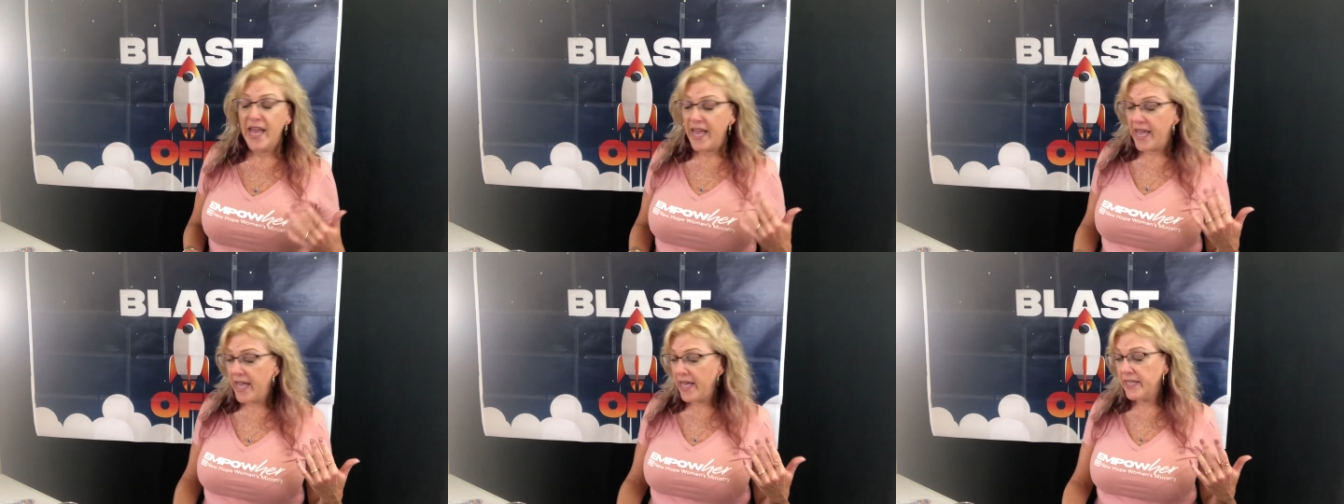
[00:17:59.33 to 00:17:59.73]

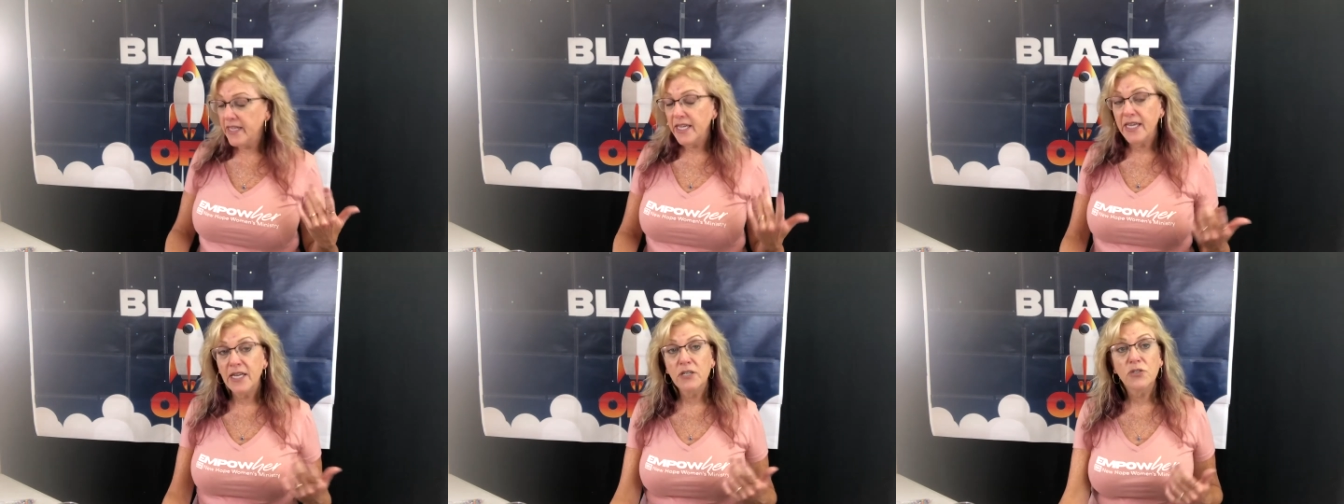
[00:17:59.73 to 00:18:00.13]
And
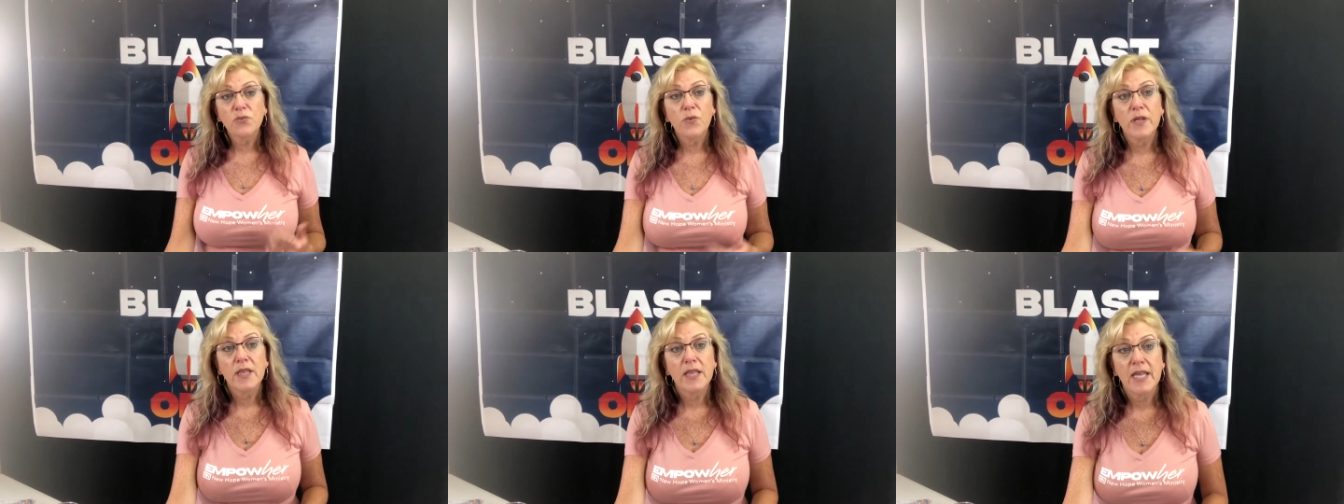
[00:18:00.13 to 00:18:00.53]
here's
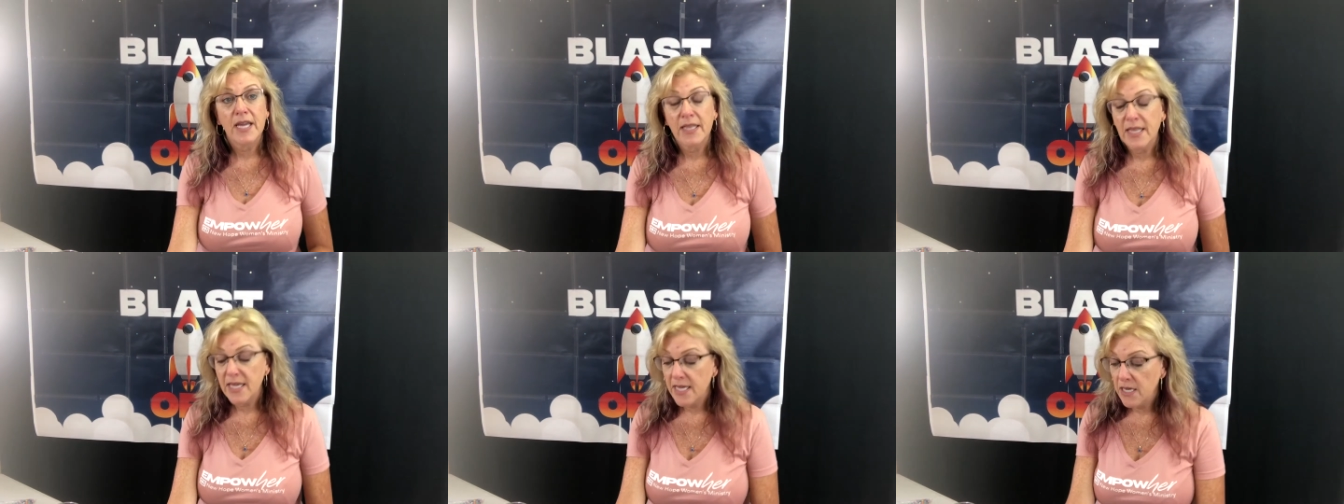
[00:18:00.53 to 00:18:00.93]
one
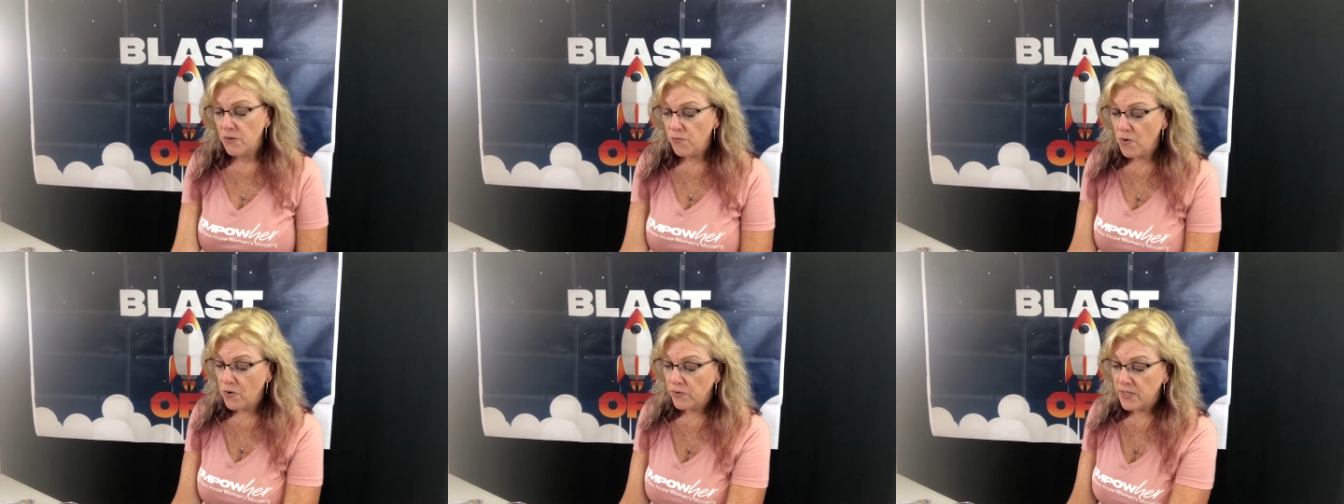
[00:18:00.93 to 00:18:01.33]
thing that he
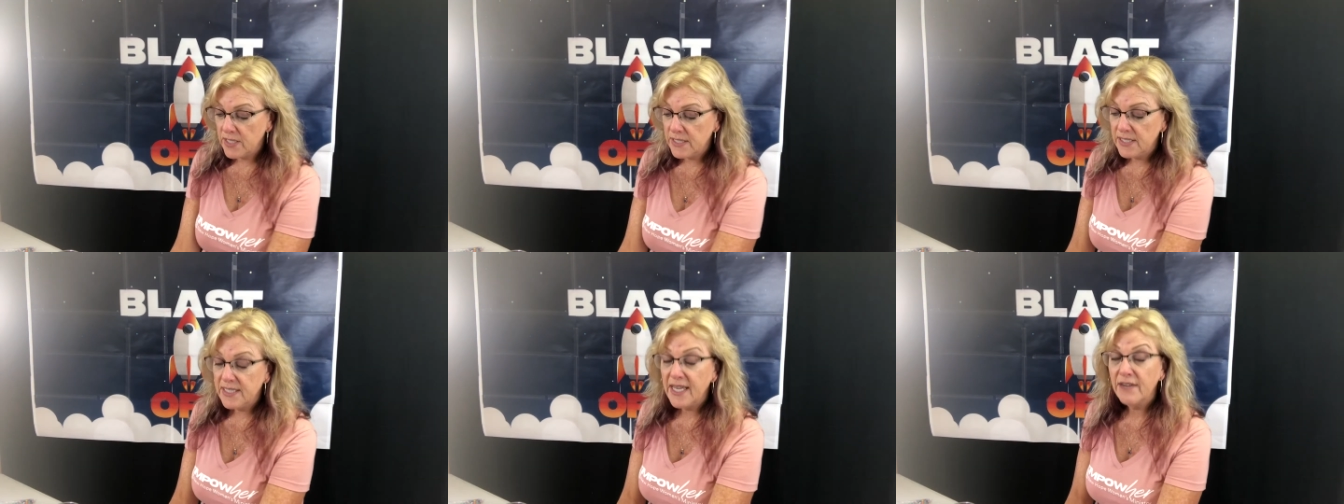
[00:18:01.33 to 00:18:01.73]
wrote.
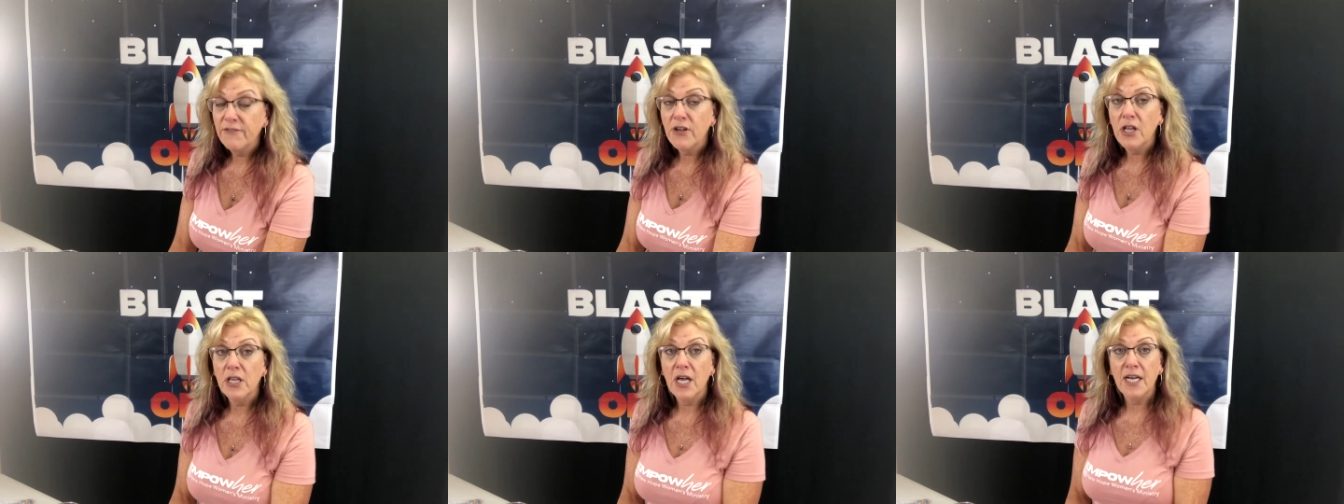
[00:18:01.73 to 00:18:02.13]
This is out
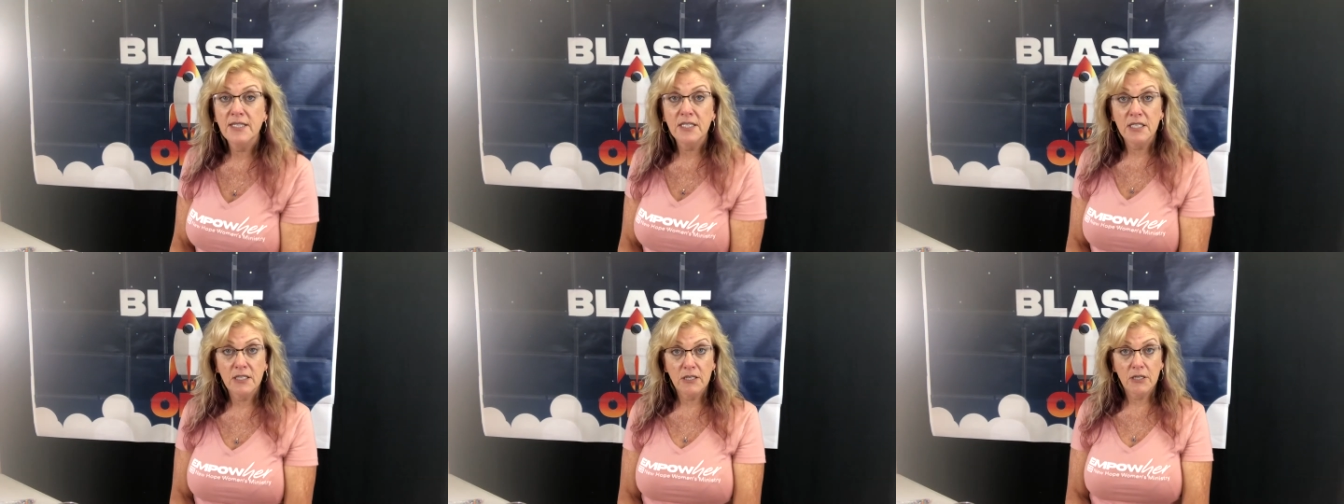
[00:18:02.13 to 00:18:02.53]

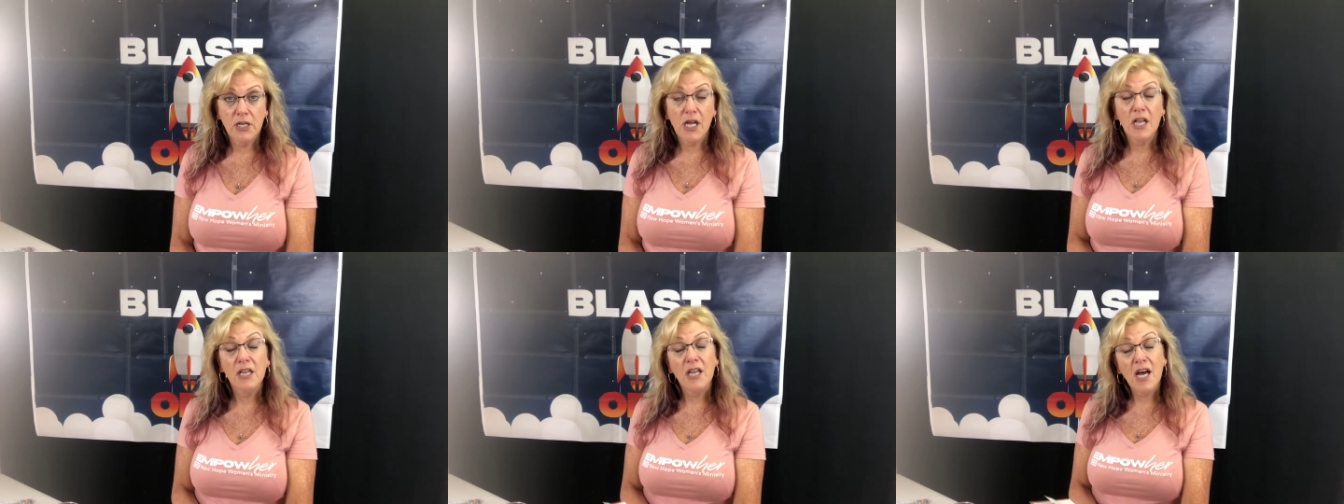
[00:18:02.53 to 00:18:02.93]
of
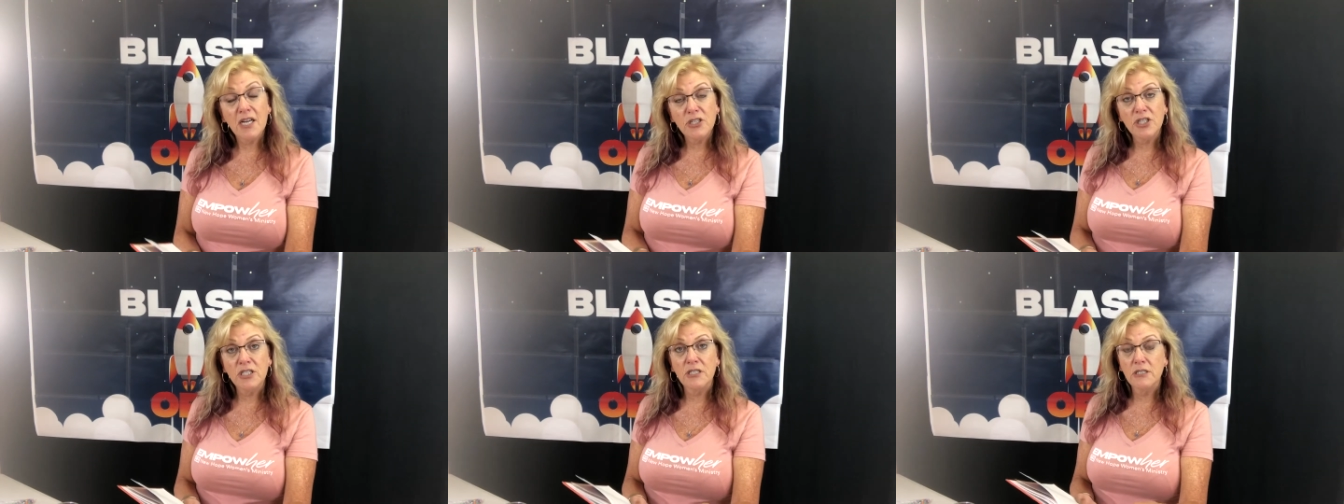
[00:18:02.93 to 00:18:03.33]

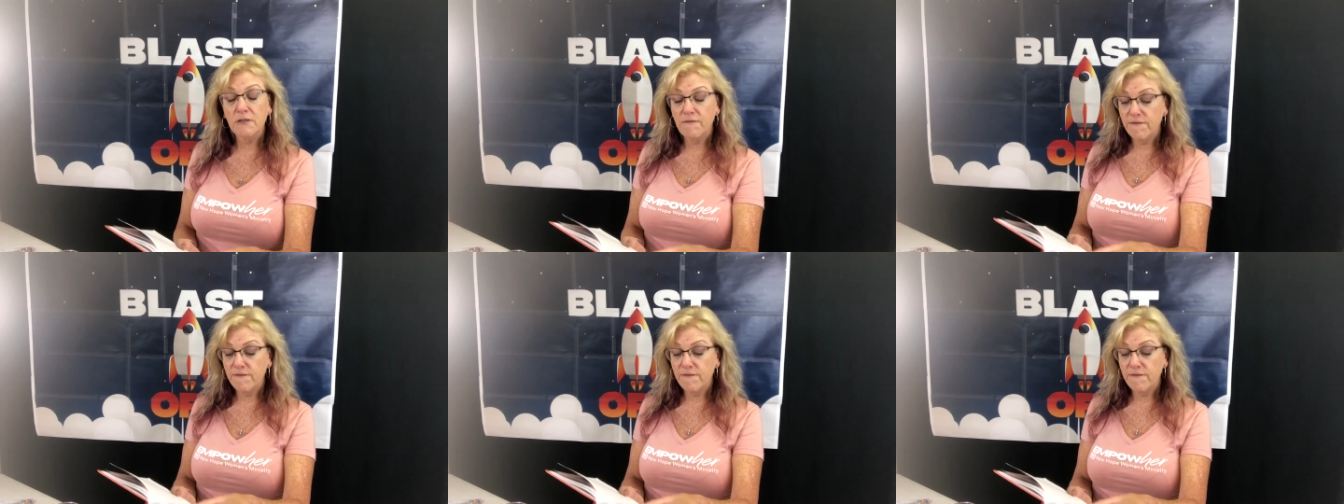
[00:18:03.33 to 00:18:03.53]
Colossians